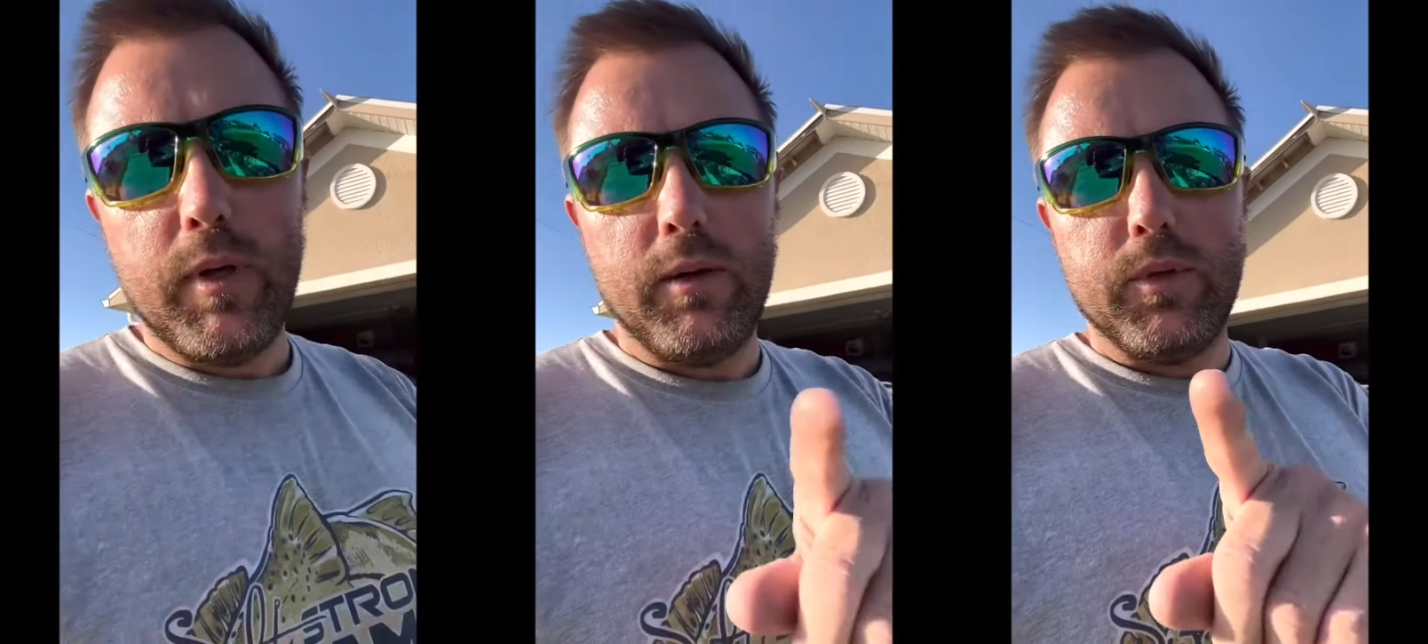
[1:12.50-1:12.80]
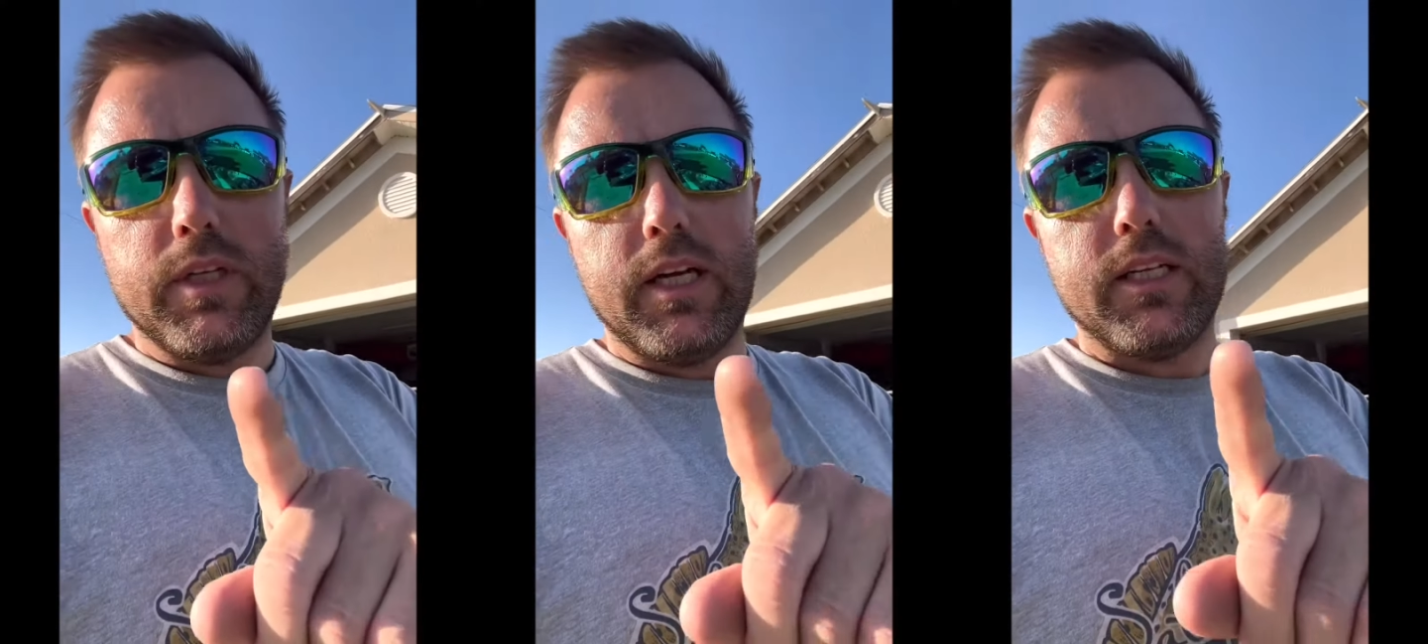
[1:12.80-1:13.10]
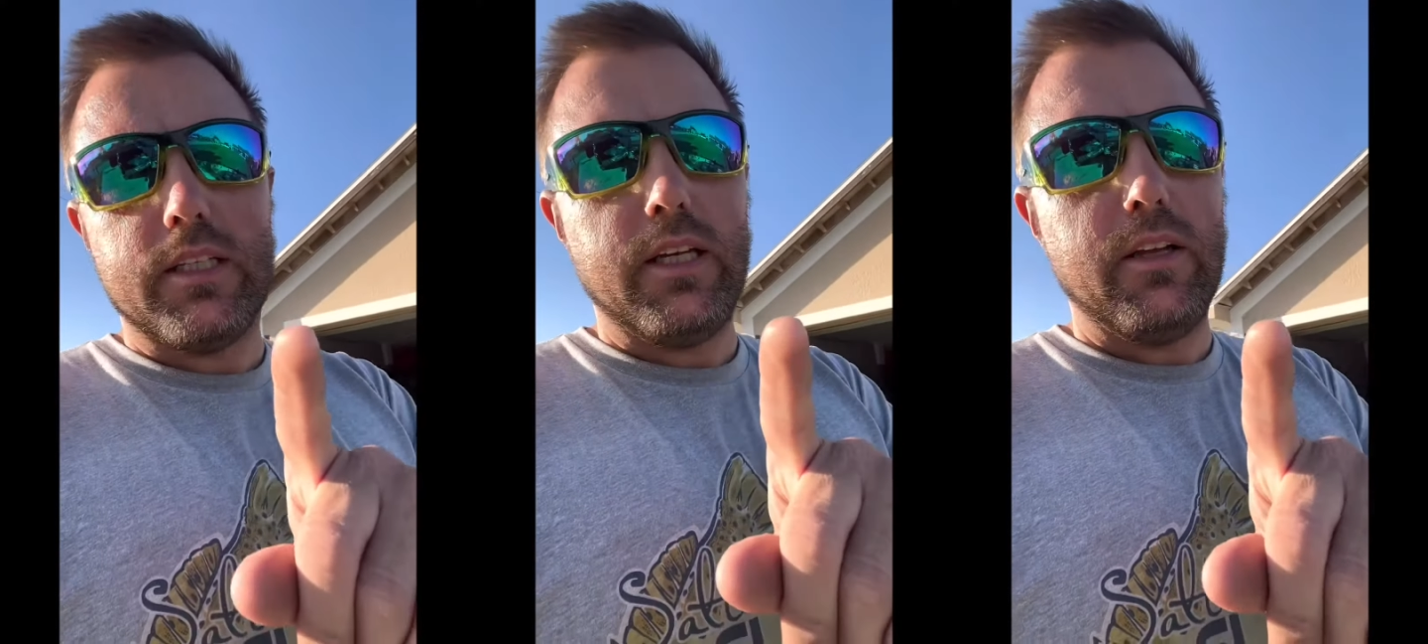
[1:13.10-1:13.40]
peek, but you
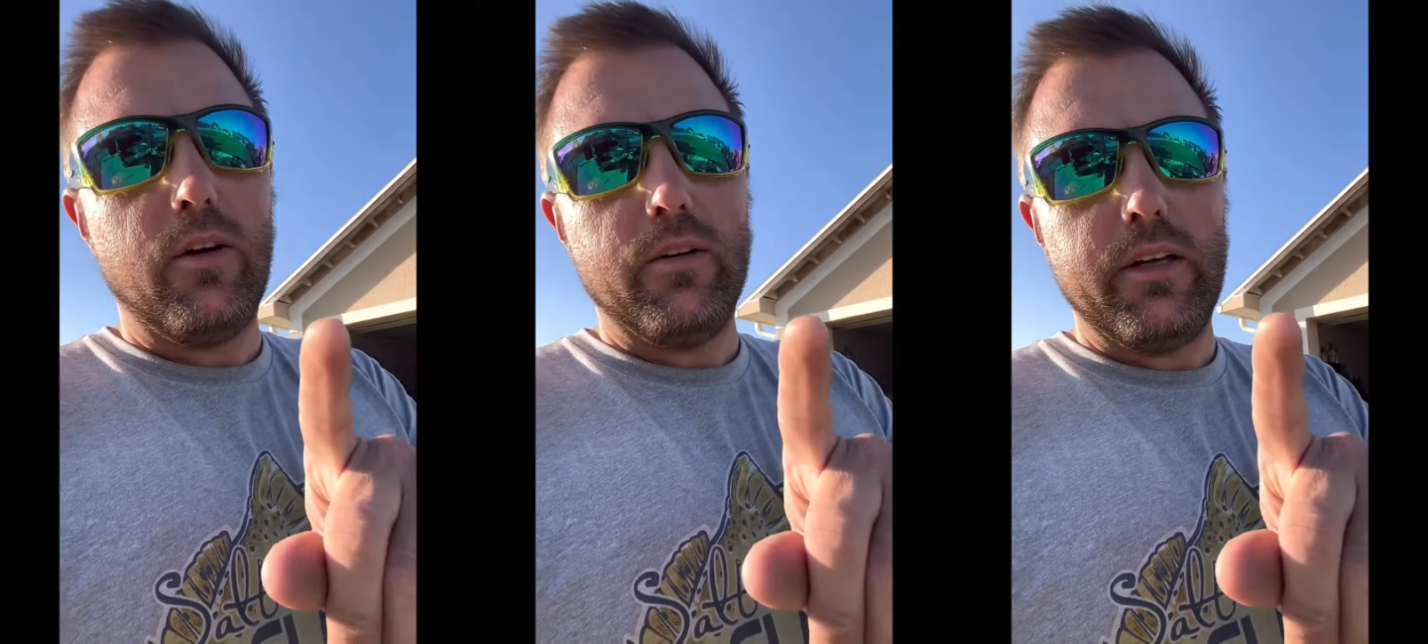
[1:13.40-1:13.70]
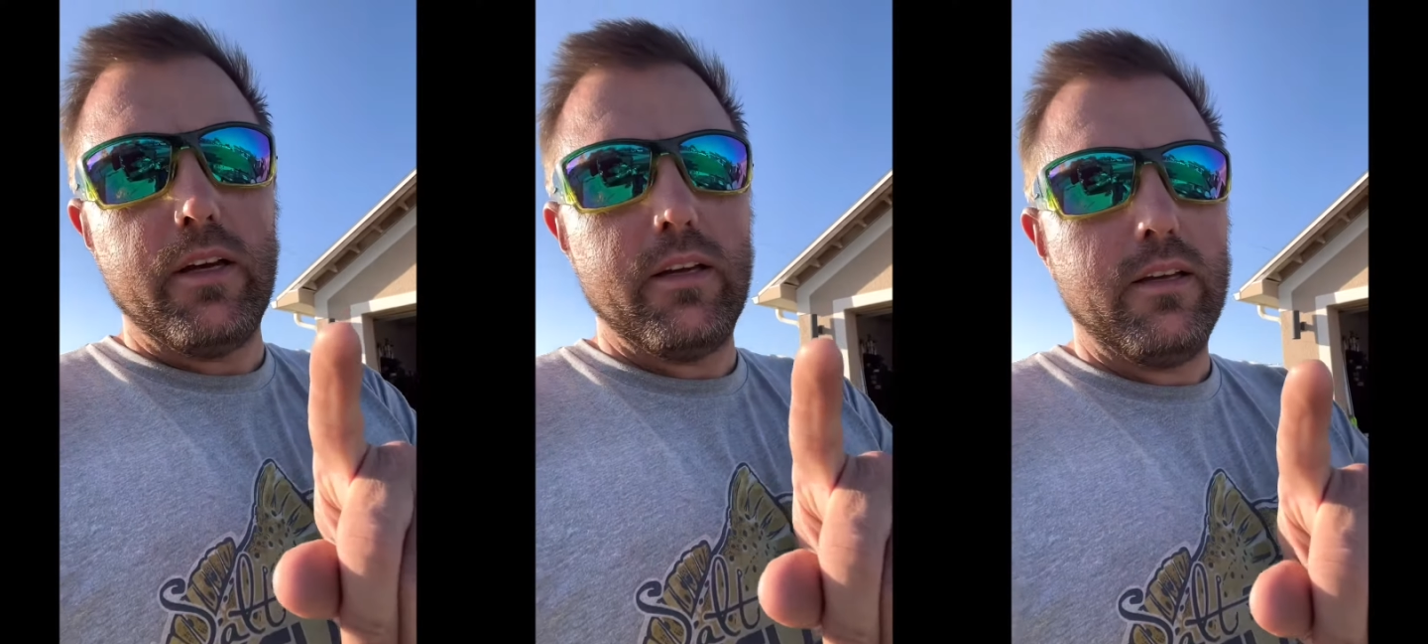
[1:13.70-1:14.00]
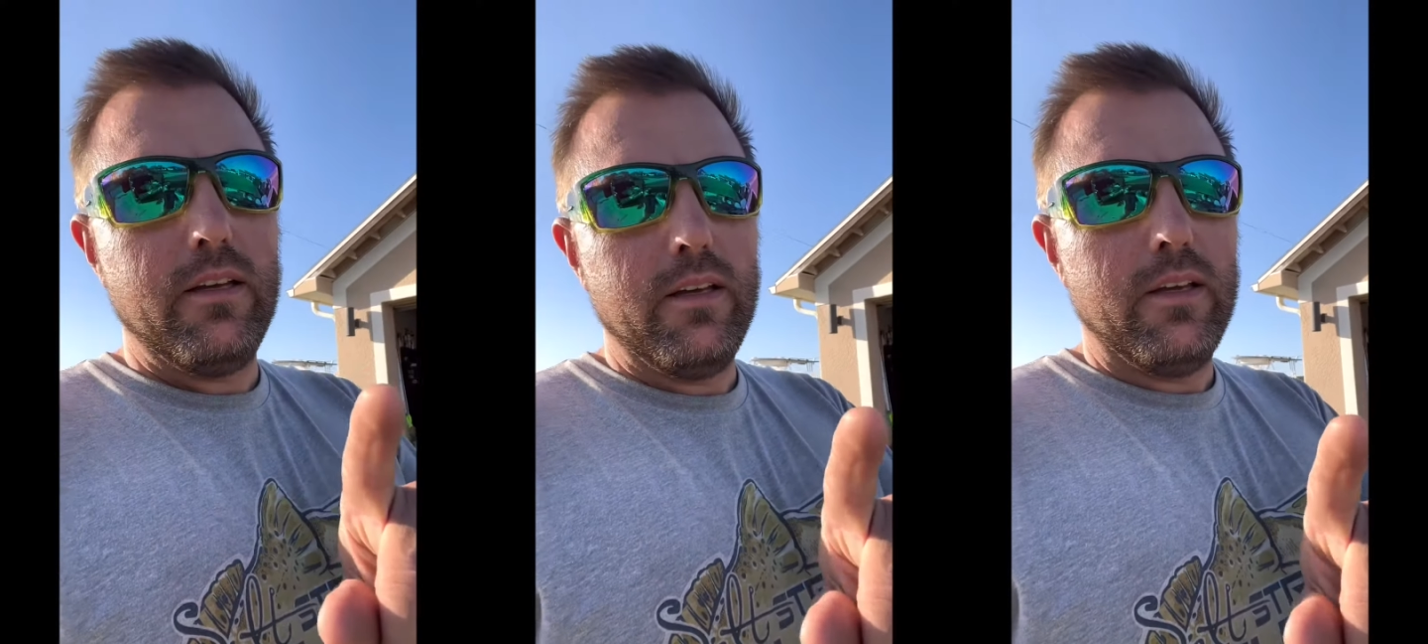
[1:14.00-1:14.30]
can't see it all yet.
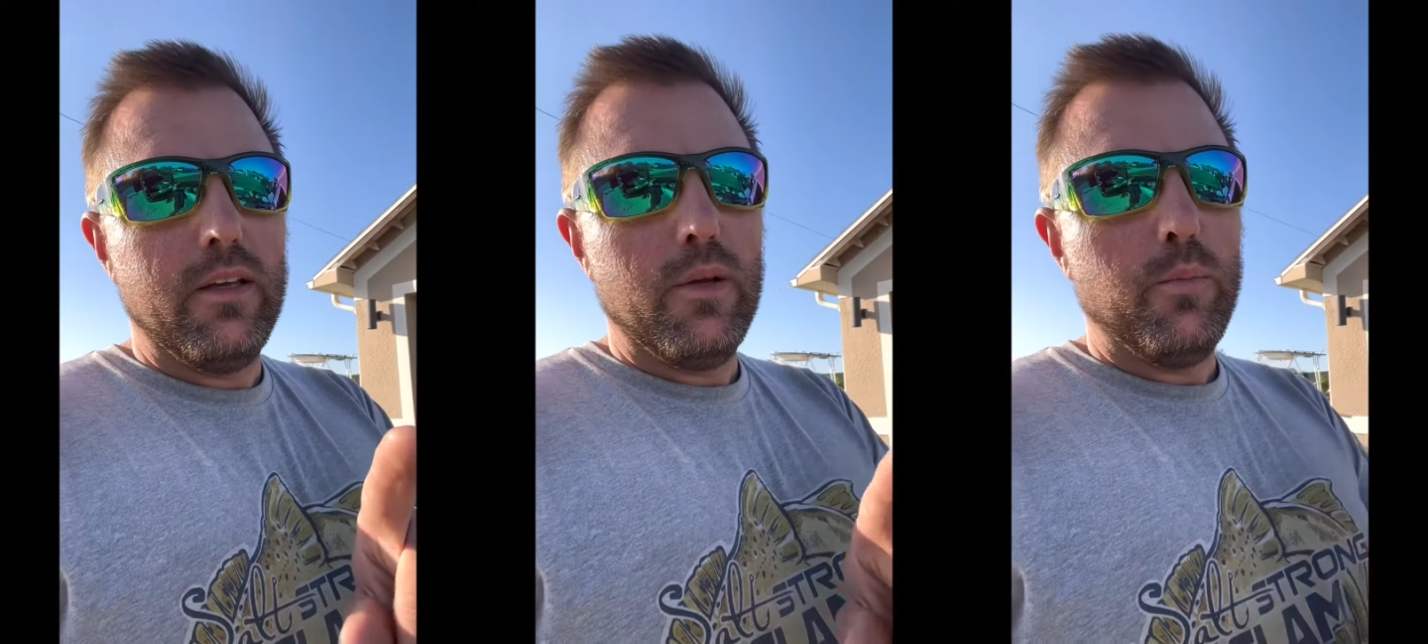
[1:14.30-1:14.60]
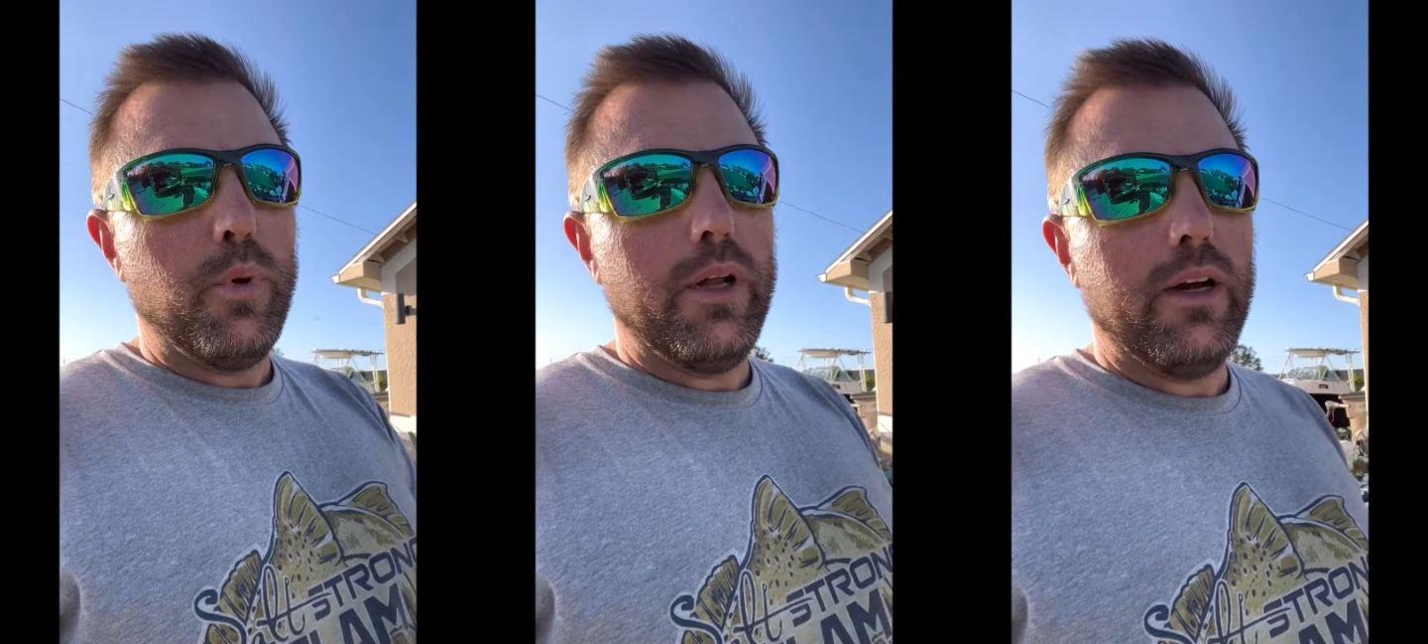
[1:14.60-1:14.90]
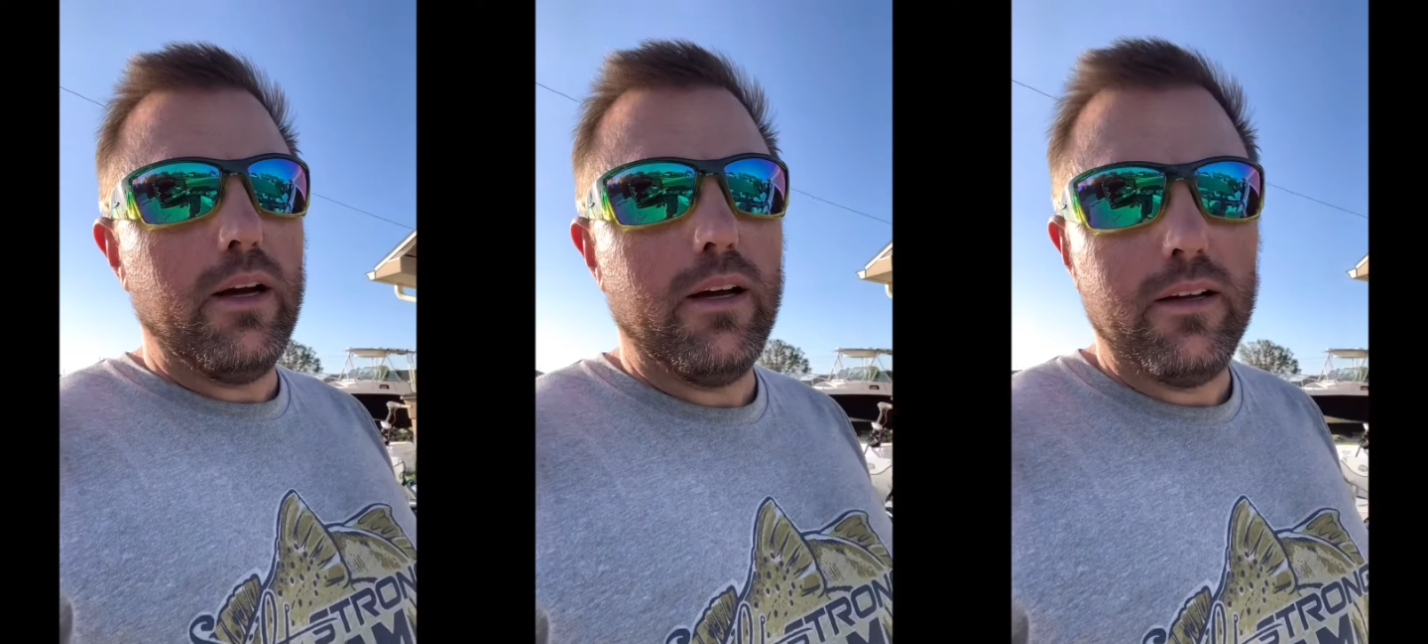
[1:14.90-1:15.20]
But
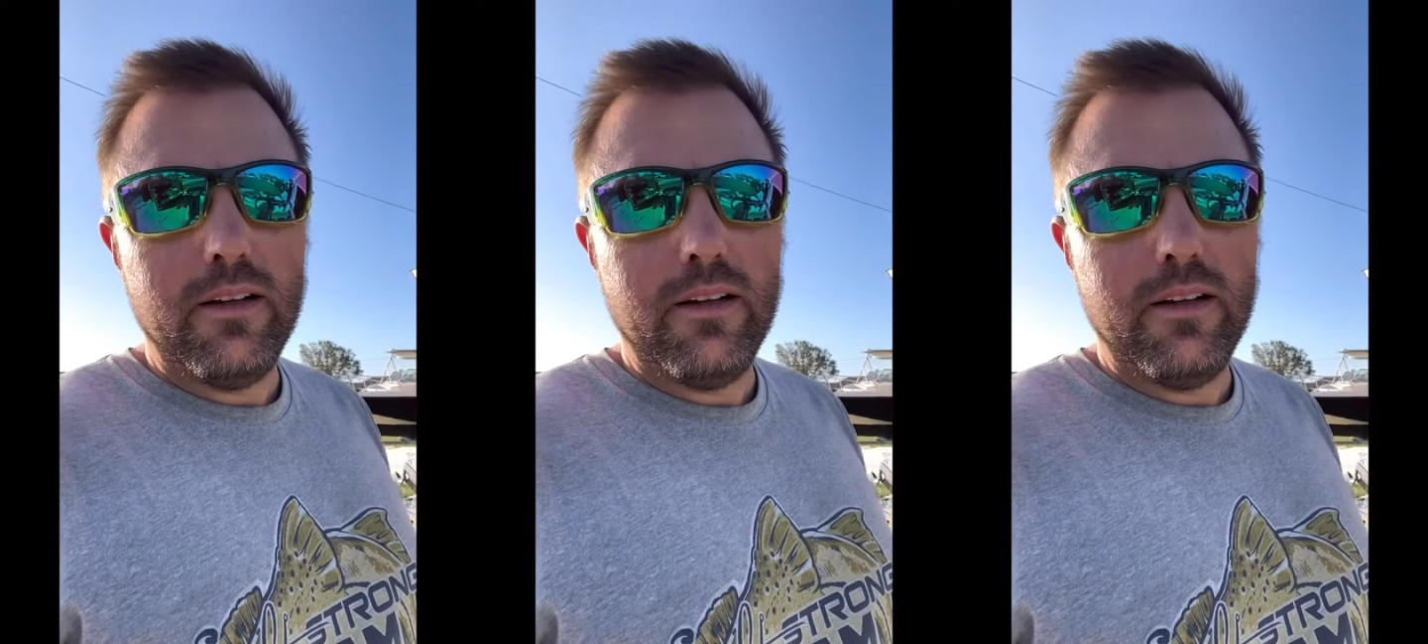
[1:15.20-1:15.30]
uh,